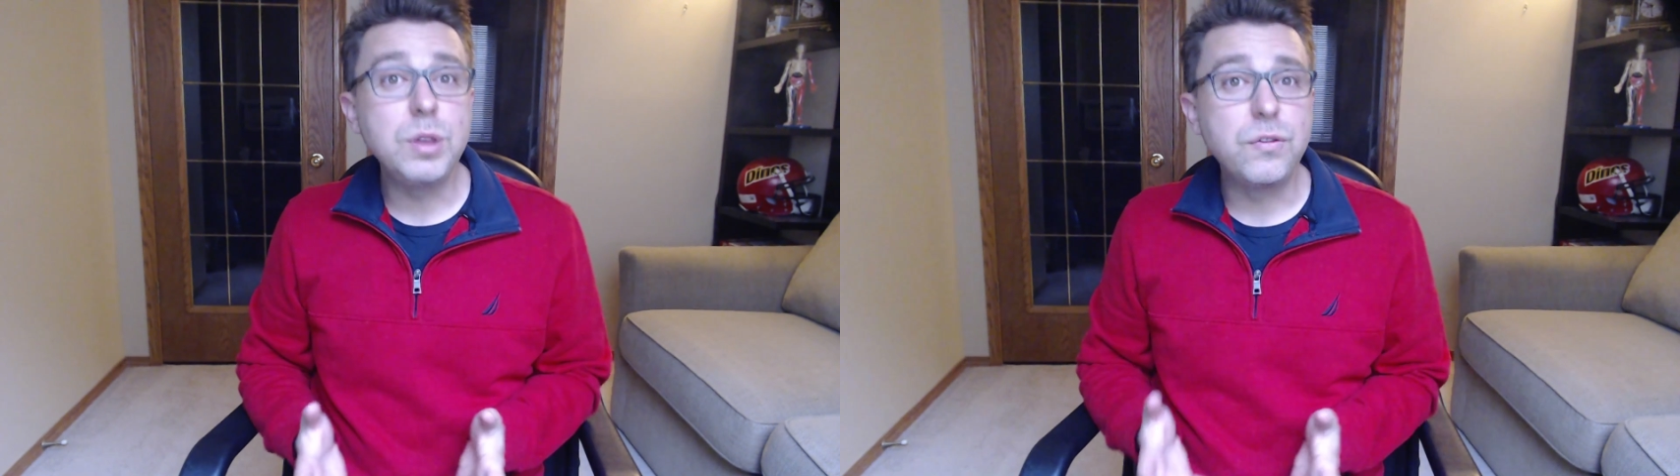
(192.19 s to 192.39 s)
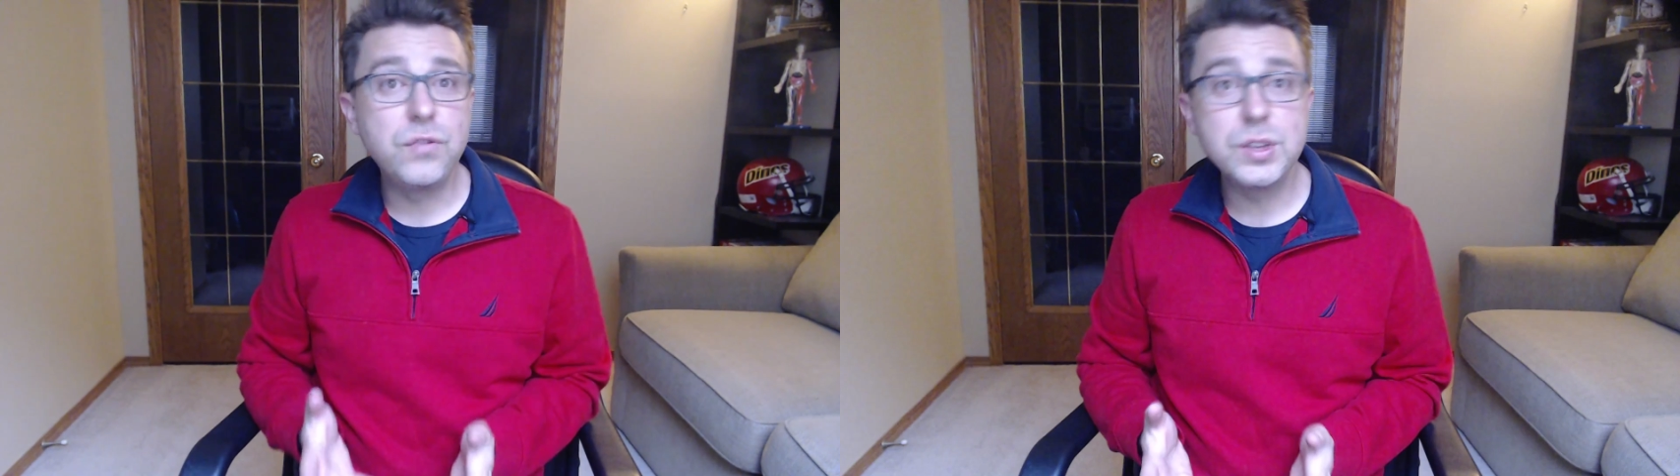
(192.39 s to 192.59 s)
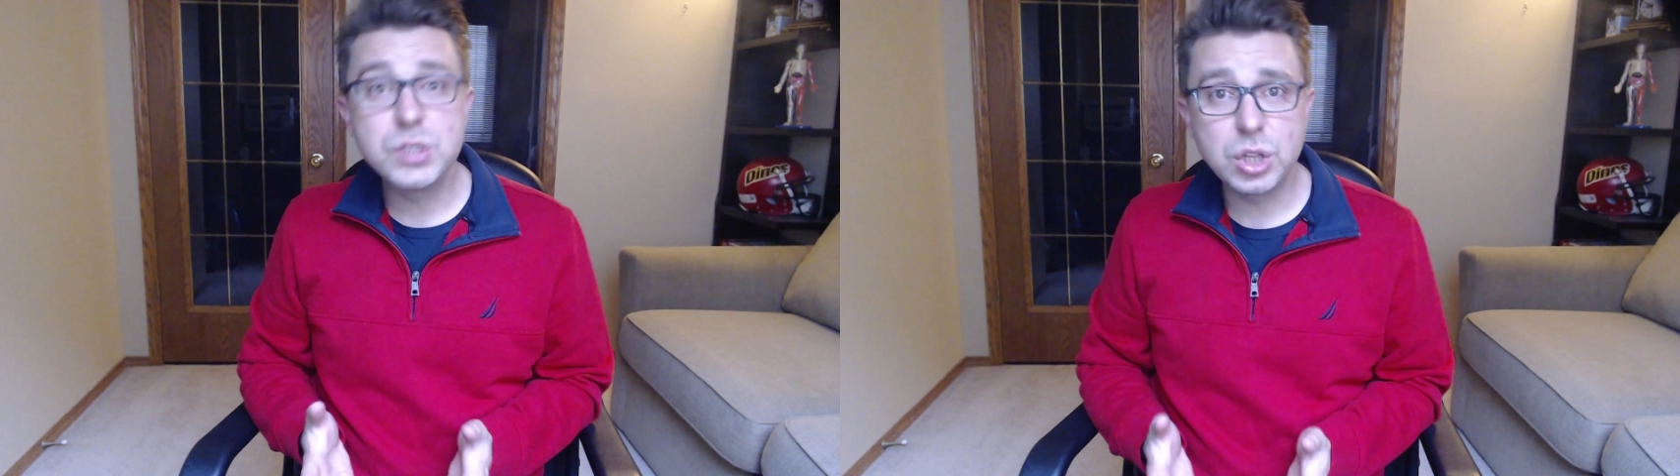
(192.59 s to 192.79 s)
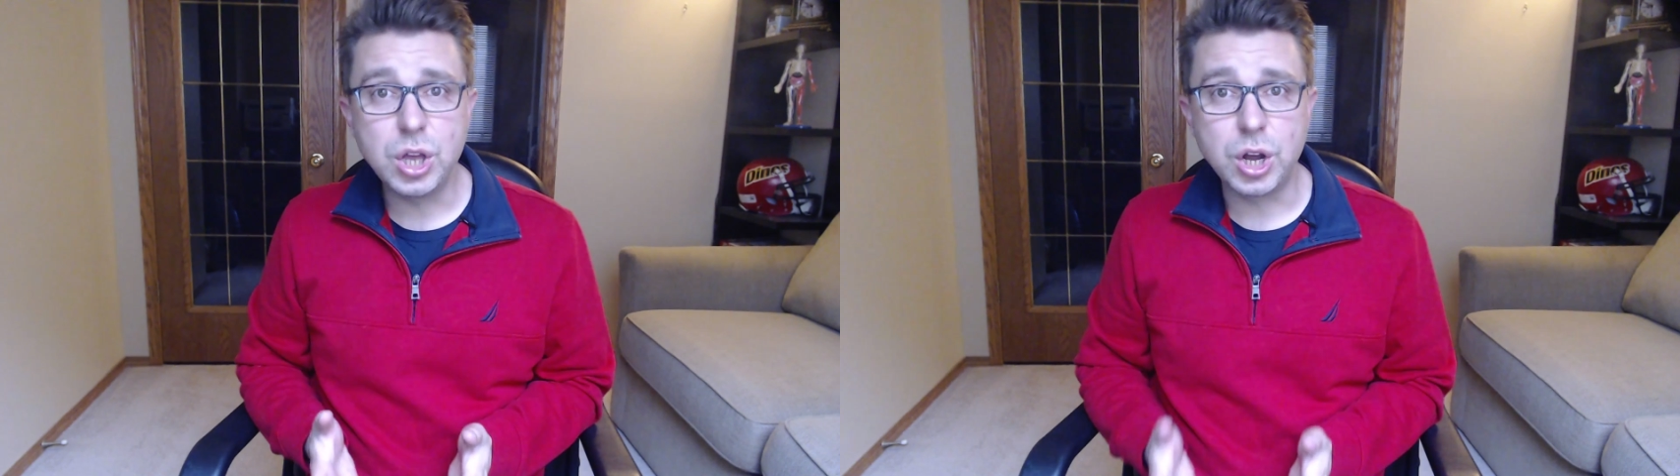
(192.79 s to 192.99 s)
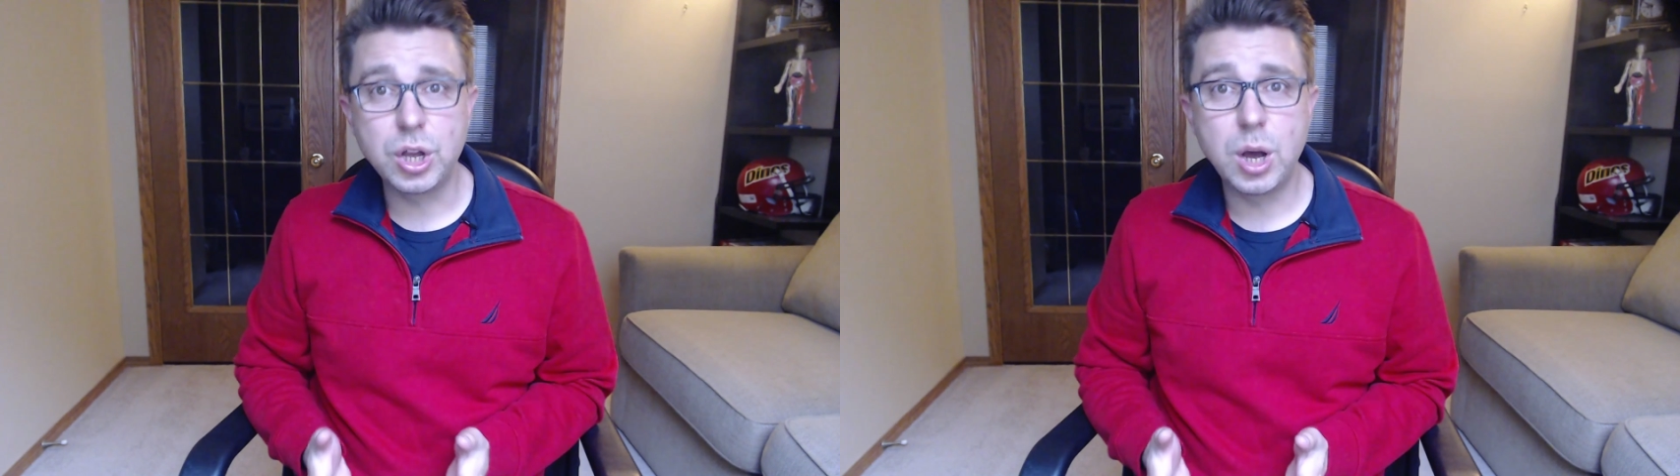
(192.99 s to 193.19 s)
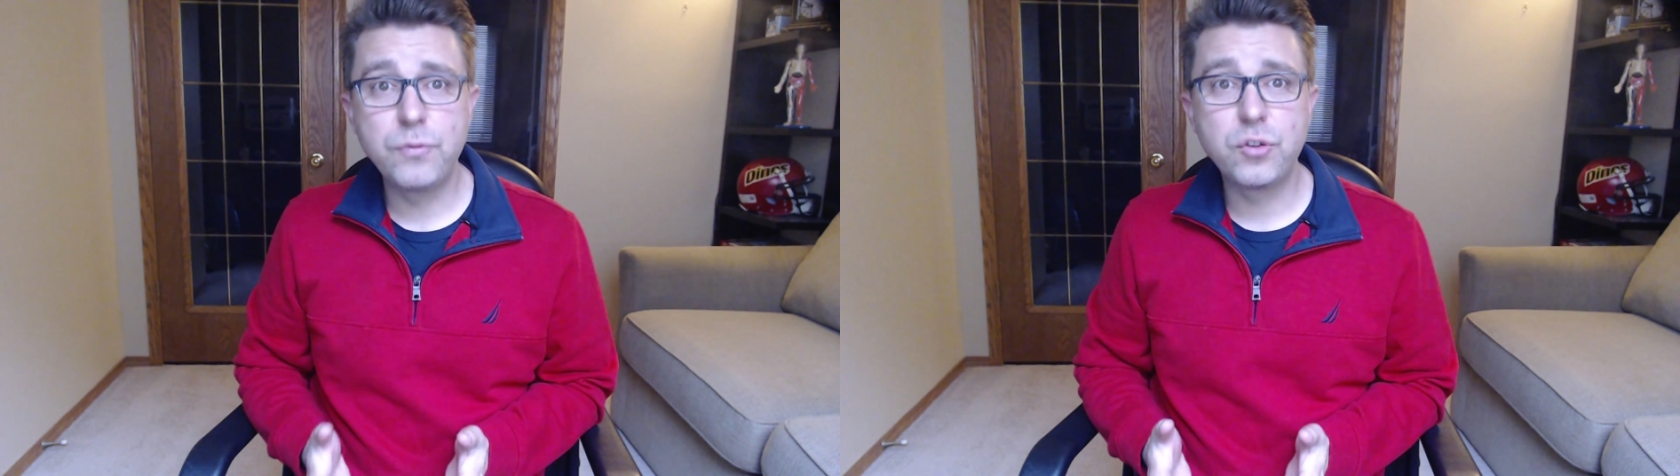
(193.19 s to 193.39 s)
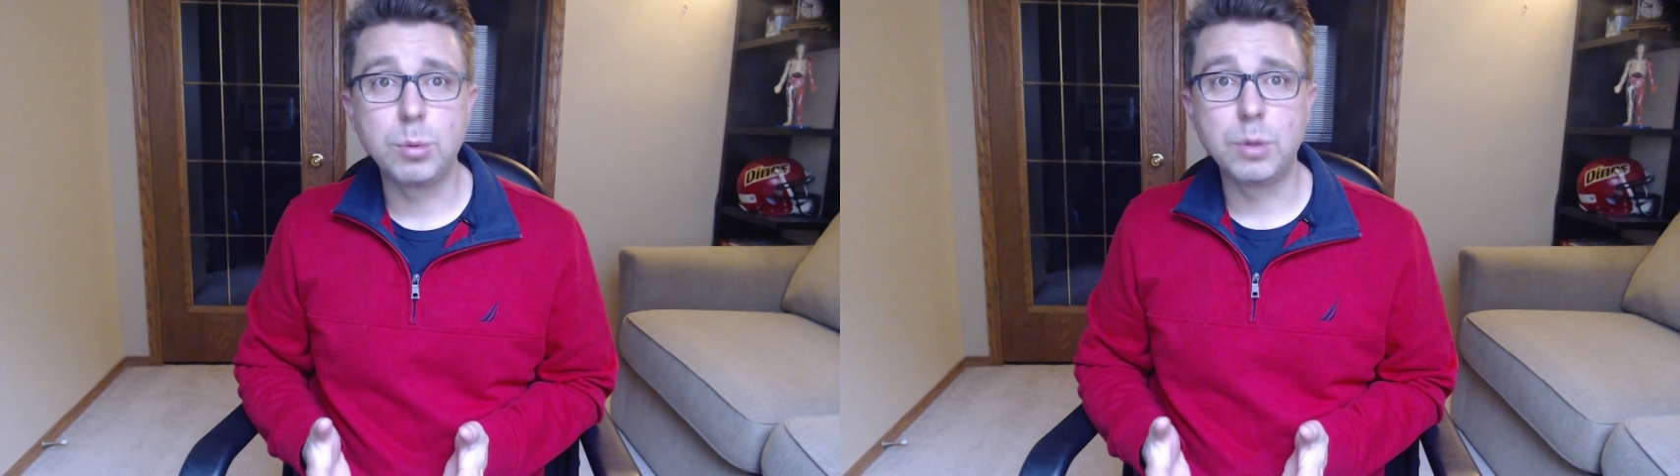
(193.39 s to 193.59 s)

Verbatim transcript: physically uncomfortable